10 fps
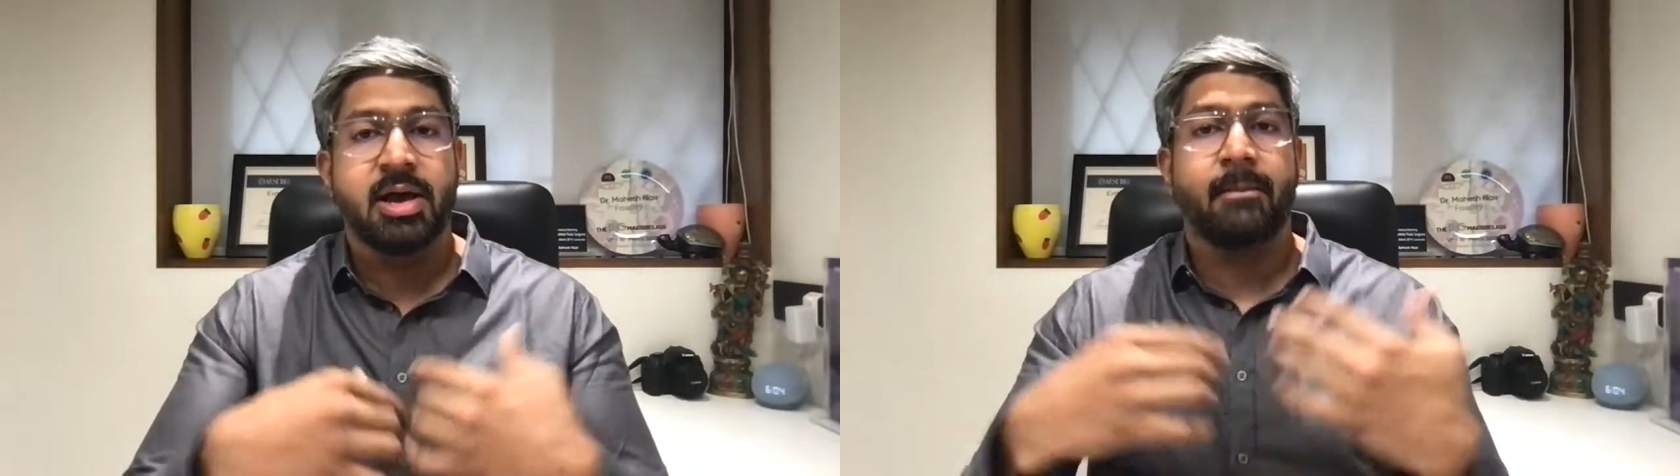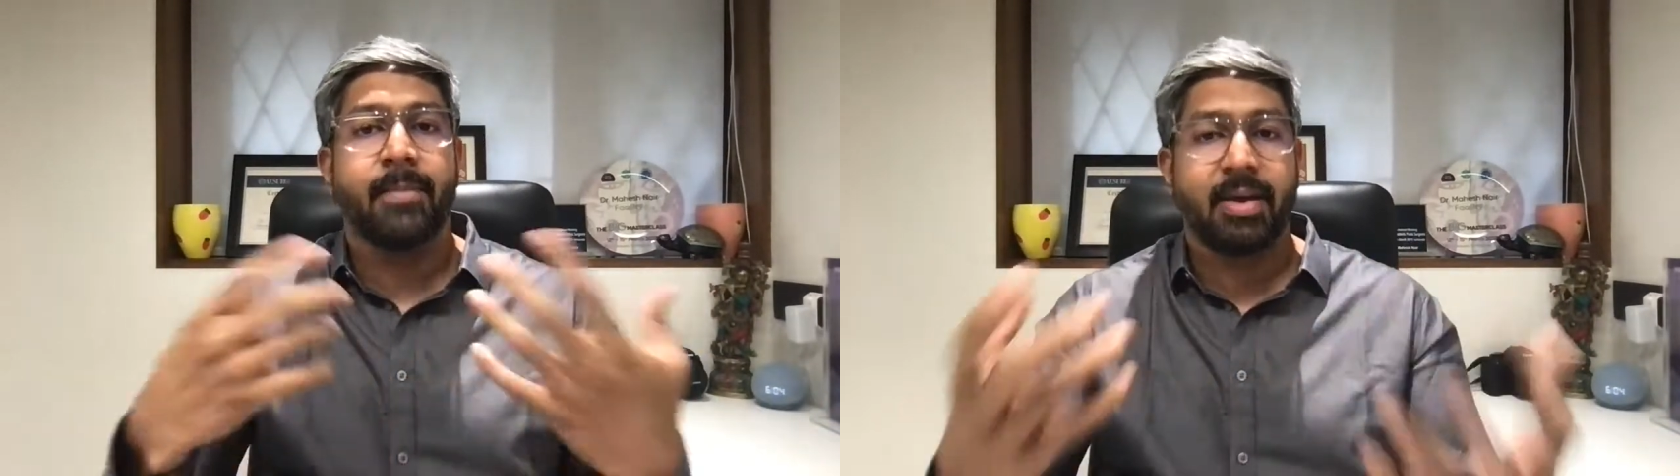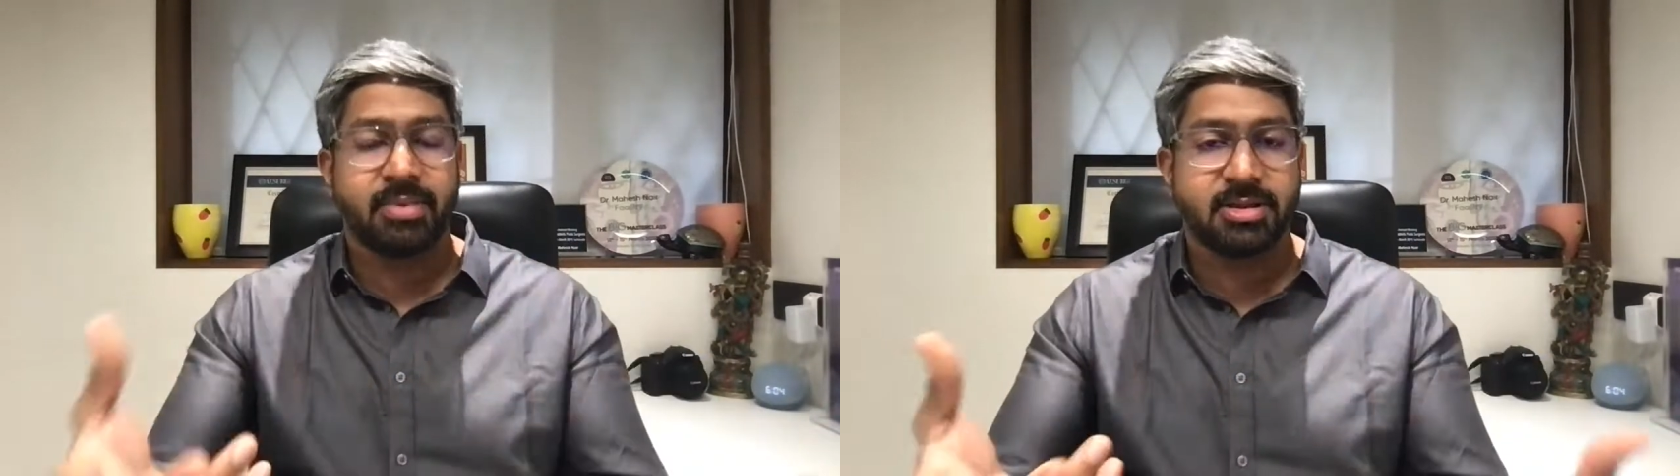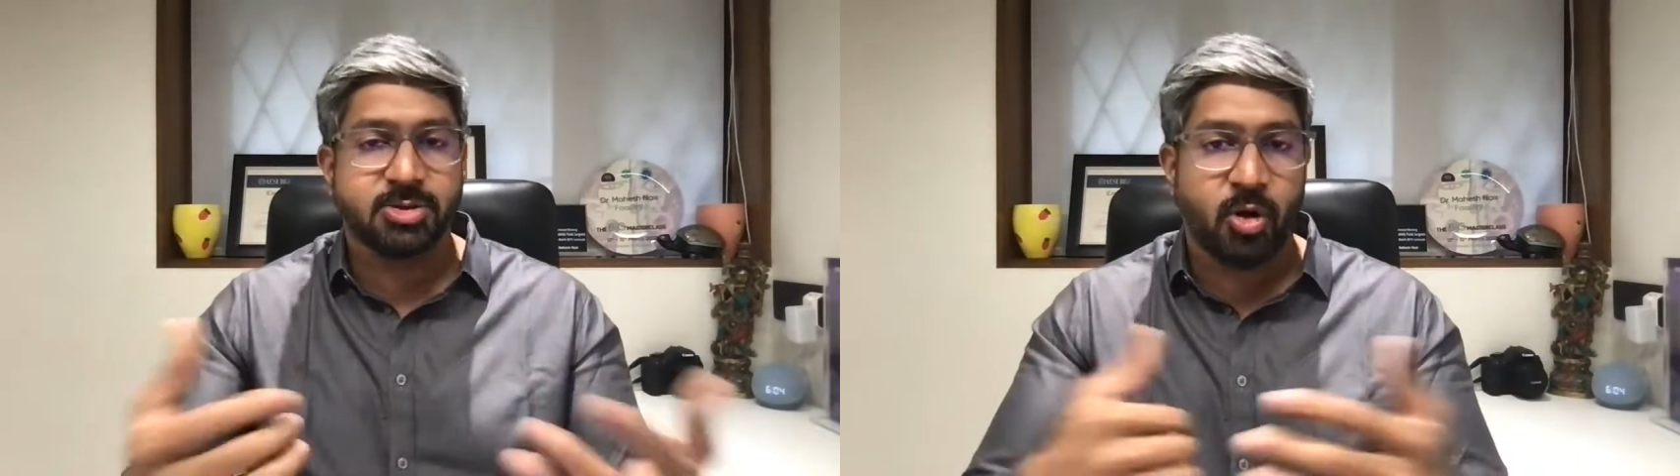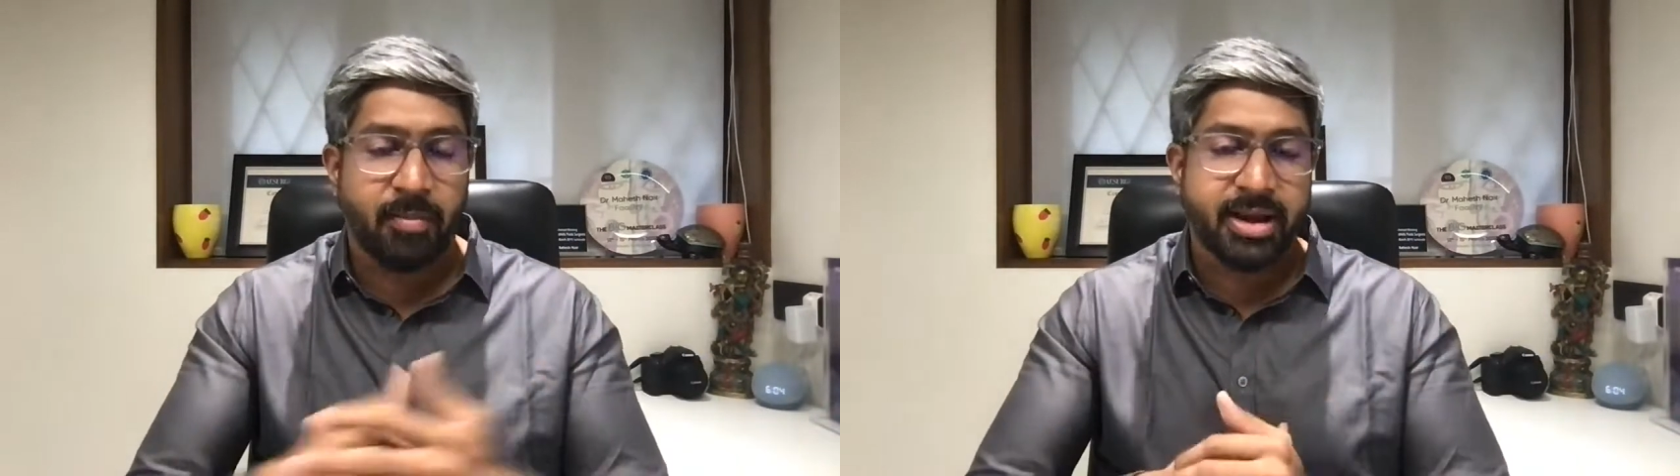Maybe
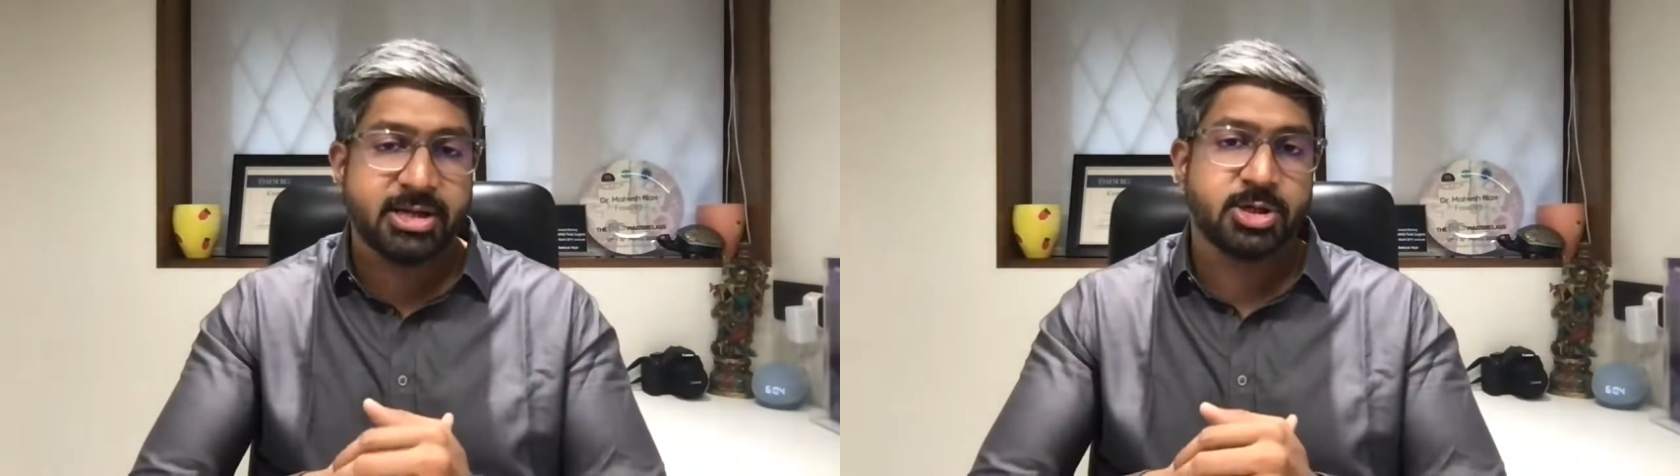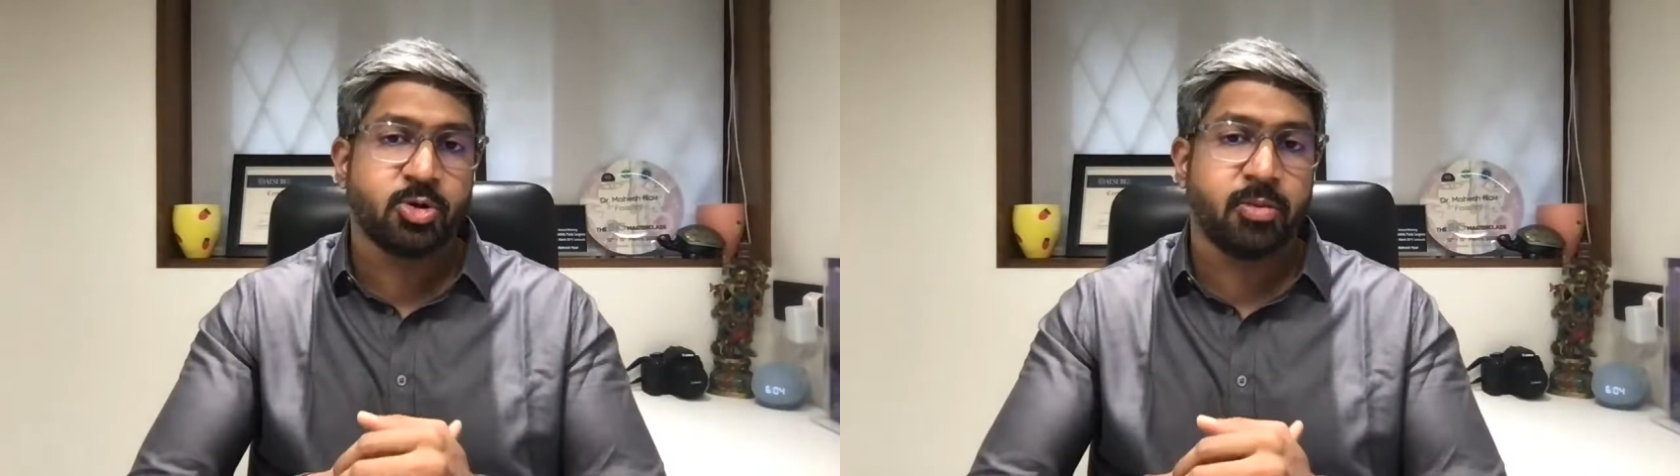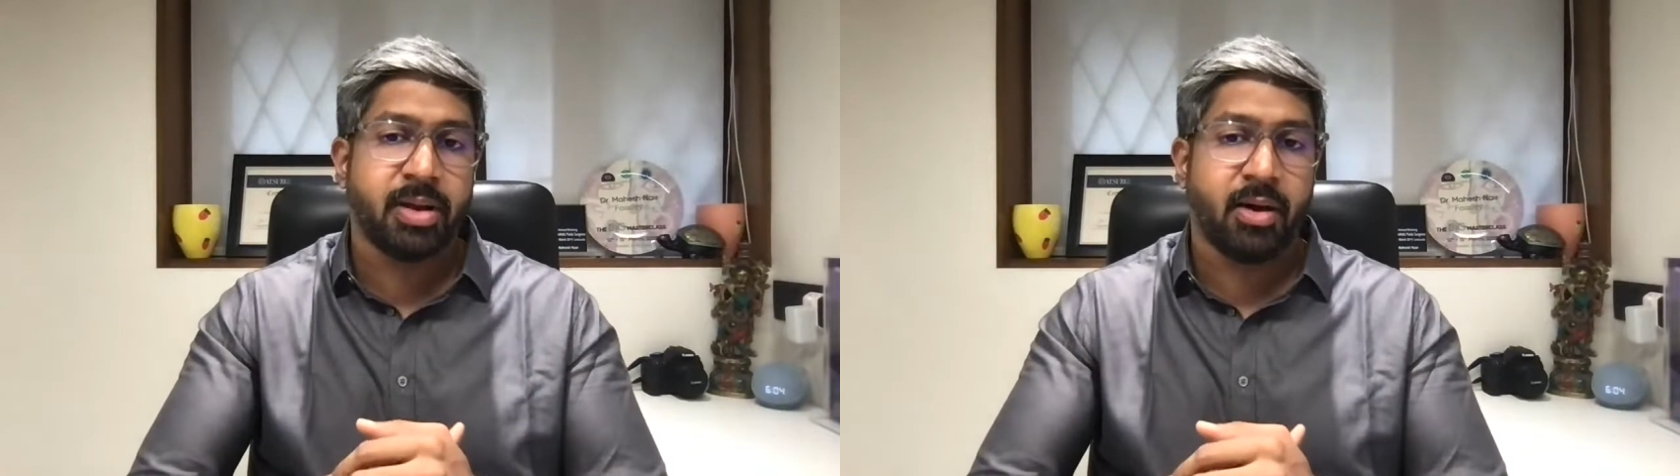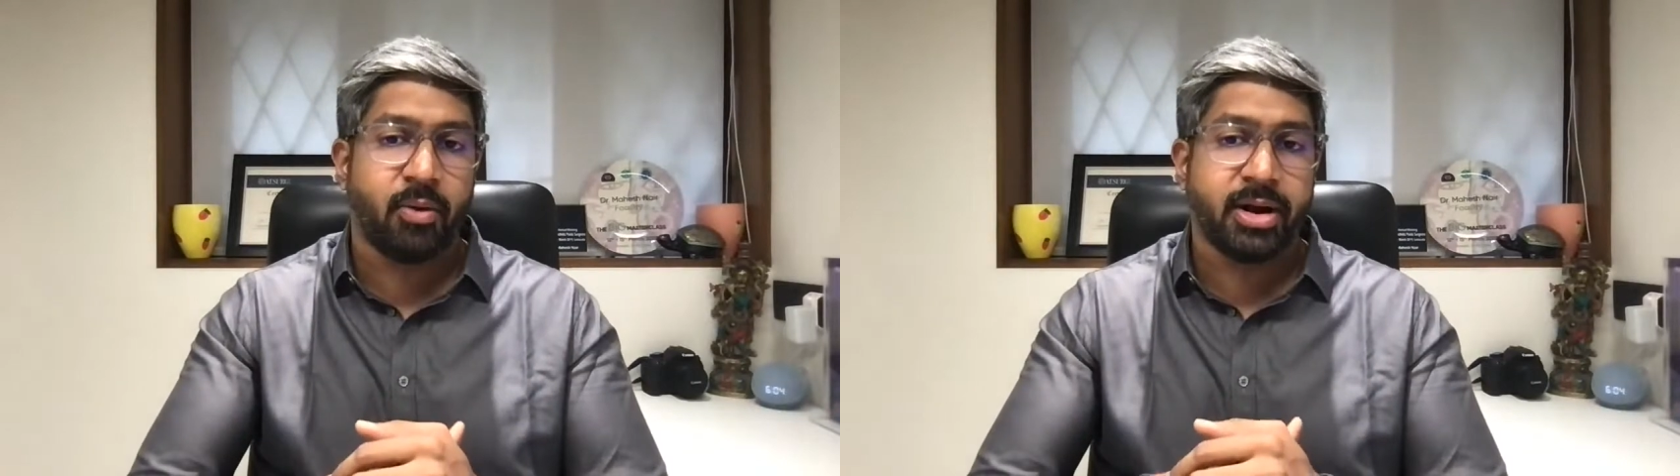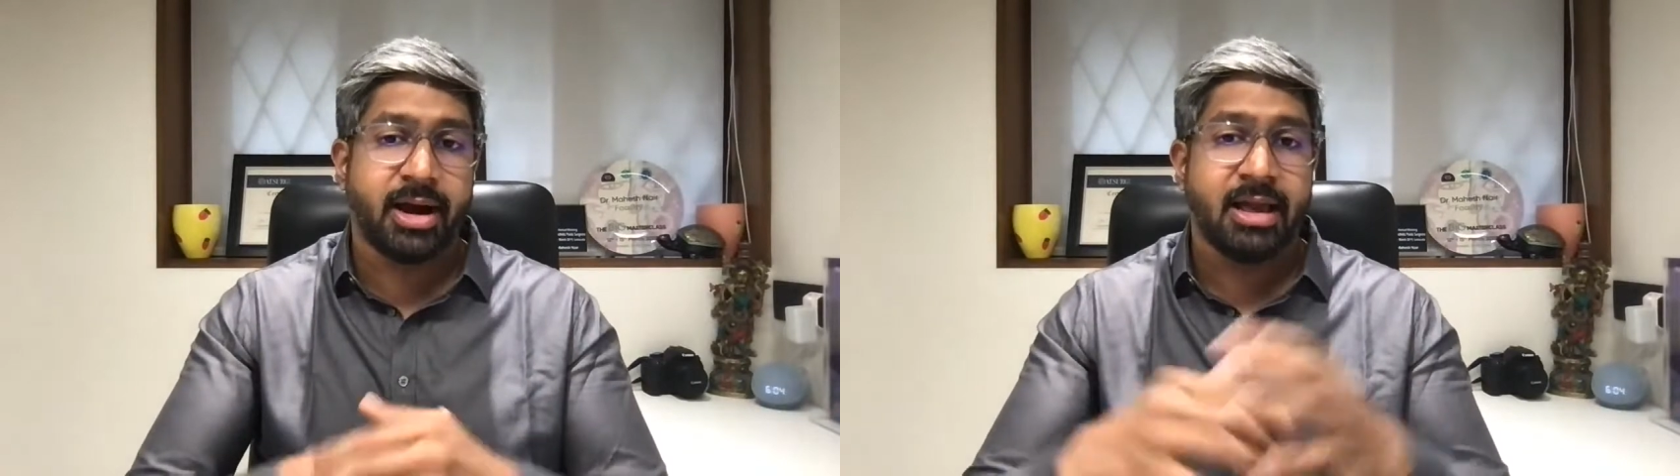this complication could be
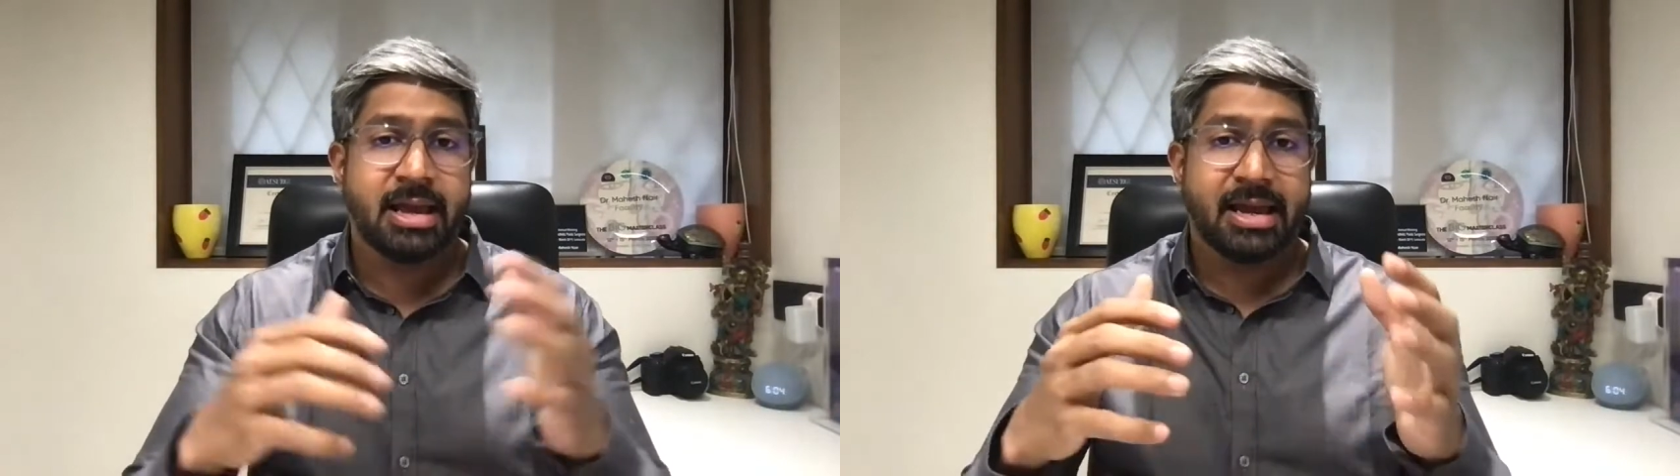avoided.